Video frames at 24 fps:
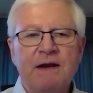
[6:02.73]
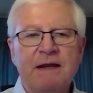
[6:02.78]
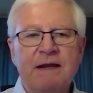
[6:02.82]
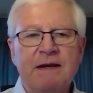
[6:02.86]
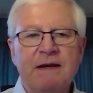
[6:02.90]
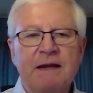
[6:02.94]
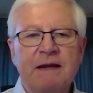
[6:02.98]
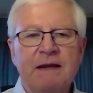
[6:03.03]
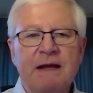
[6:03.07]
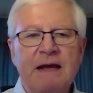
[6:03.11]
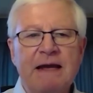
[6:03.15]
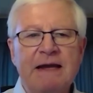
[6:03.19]

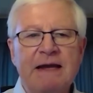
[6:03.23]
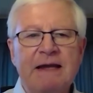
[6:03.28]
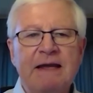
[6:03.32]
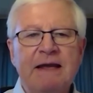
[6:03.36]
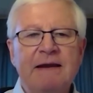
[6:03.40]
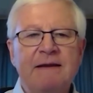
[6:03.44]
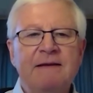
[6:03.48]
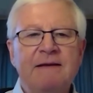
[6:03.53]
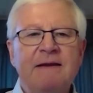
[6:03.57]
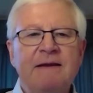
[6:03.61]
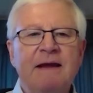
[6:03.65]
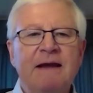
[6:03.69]
and uh, I
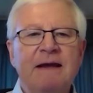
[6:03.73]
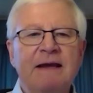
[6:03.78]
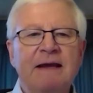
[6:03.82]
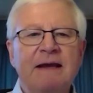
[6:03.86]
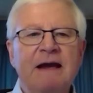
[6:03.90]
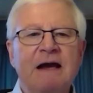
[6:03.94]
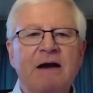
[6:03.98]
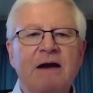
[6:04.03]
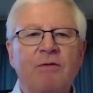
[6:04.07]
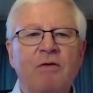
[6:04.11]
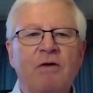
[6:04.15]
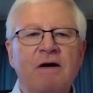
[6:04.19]
can't tell you
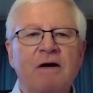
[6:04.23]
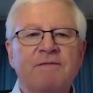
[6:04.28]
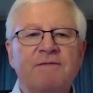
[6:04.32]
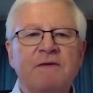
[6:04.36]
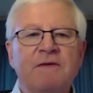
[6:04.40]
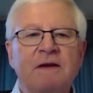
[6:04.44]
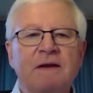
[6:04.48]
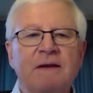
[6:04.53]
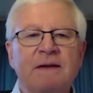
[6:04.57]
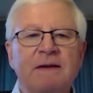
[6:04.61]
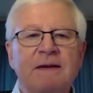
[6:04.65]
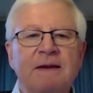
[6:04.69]
how
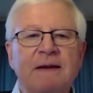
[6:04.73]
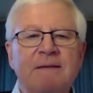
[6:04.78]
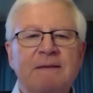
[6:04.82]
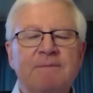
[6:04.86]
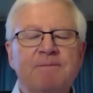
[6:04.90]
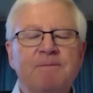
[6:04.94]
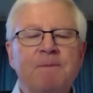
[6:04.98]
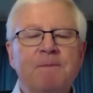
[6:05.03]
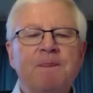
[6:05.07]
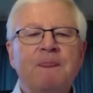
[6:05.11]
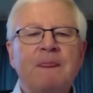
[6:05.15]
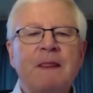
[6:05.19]
often
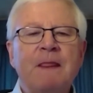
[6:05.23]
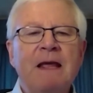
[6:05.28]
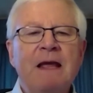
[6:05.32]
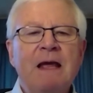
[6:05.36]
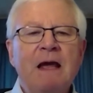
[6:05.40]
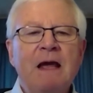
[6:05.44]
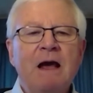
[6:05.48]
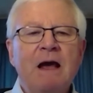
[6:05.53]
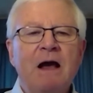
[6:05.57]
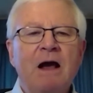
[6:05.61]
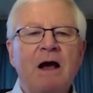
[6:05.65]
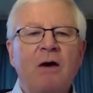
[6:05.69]
um,
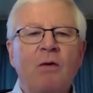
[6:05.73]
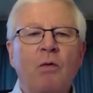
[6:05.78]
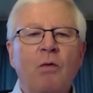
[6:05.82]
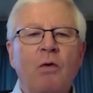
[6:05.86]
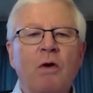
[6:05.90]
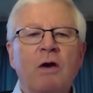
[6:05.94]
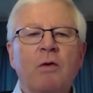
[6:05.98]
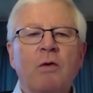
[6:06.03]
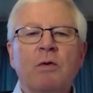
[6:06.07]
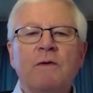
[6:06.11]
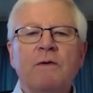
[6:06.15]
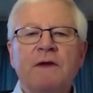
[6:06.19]
I'll
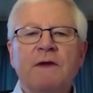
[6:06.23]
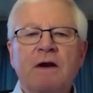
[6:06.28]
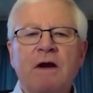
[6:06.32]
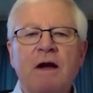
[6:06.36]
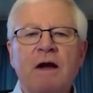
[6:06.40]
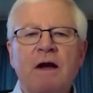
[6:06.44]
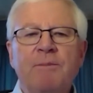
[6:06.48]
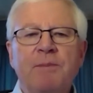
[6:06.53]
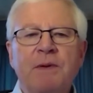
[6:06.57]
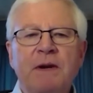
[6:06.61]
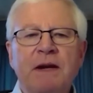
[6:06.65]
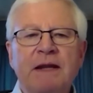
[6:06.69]
work with a
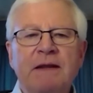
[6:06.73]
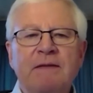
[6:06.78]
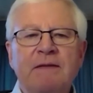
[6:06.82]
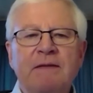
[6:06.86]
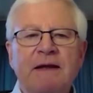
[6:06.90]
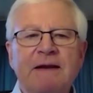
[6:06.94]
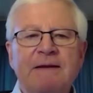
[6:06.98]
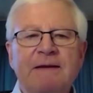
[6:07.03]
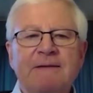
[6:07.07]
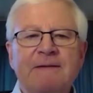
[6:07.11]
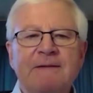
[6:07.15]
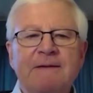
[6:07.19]
company
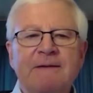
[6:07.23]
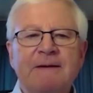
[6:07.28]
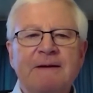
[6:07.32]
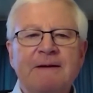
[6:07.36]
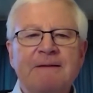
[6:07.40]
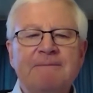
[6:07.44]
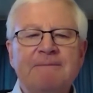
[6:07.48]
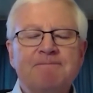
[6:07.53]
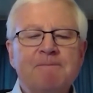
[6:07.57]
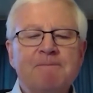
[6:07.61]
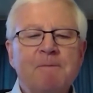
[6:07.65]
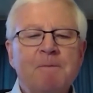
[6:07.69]
that
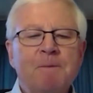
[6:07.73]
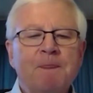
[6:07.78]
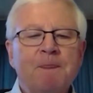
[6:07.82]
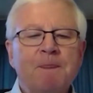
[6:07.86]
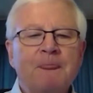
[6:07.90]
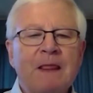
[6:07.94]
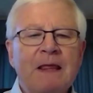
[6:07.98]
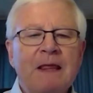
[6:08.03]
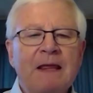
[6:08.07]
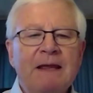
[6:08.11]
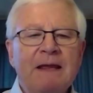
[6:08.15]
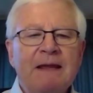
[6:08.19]
um,
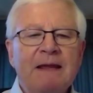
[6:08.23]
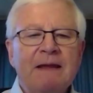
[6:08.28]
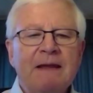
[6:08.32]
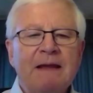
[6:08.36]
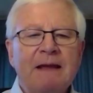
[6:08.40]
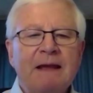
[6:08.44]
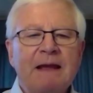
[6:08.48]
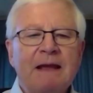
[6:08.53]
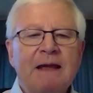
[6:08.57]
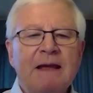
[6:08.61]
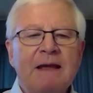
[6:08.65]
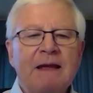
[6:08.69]

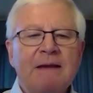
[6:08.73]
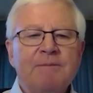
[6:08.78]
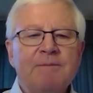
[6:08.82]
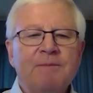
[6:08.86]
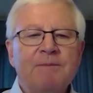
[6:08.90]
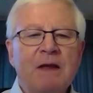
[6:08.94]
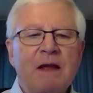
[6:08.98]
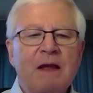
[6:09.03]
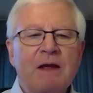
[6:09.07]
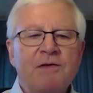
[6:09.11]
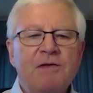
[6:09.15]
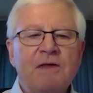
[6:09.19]

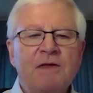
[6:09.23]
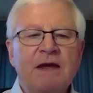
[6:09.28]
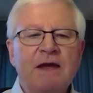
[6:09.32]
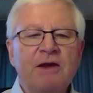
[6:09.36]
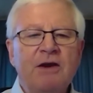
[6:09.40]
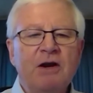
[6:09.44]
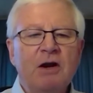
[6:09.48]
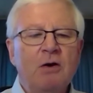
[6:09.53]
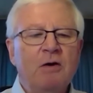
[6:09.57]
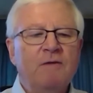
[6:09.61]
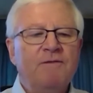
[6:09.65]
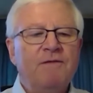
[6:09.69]
um, I'll say,
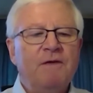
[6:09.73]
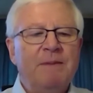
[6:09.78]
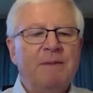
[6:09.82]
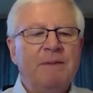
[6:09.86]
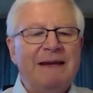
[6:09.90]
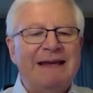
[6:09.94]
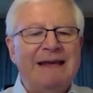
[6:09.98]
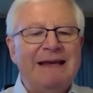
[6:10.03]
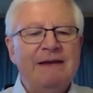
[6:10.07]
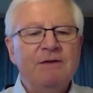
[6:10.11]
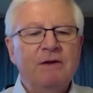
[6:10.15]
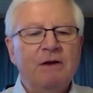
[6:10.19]
you know, if you
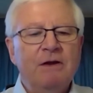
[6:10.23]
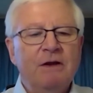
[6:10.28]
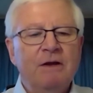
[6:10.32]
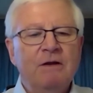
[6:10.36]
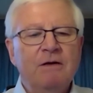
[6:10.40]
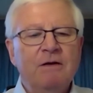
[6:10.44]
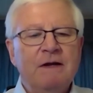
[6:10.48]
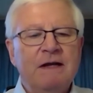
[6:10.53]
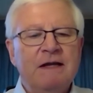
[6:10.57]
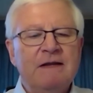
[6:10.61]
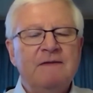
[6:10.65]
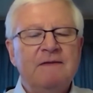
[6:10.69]
begin to
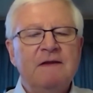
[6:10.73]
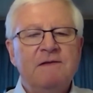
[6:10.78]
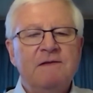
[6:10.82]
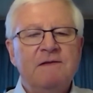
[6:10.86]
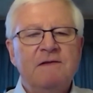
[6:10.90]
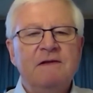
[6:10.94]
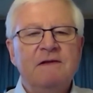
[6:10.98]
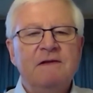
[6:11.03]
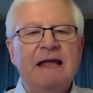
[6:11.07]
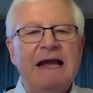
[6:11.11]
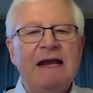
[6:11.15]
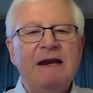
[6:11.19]
look at this
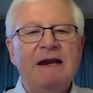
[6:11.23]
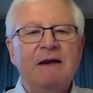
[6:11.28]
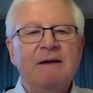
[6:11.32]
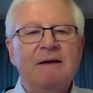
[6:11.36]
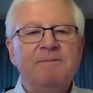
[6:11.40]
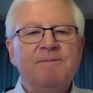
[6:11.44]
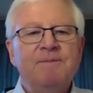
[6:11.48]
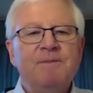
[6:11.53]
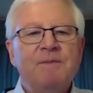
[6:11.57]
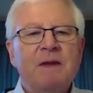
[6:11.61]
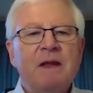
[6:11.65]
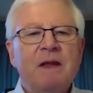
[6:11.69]
data